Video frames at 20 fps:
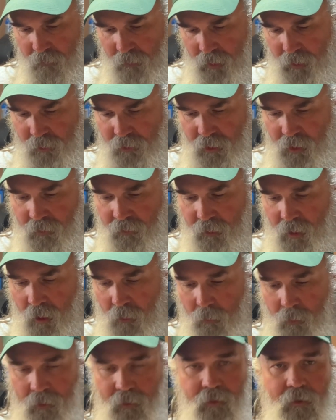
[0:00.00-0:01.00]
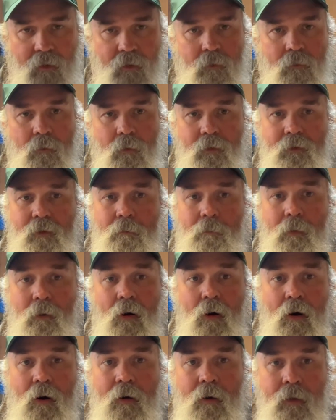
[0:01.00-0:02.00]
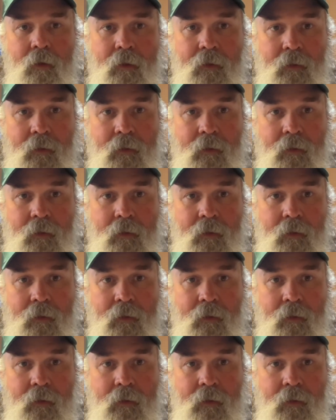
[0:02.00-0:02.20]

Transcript: reach in there with the burr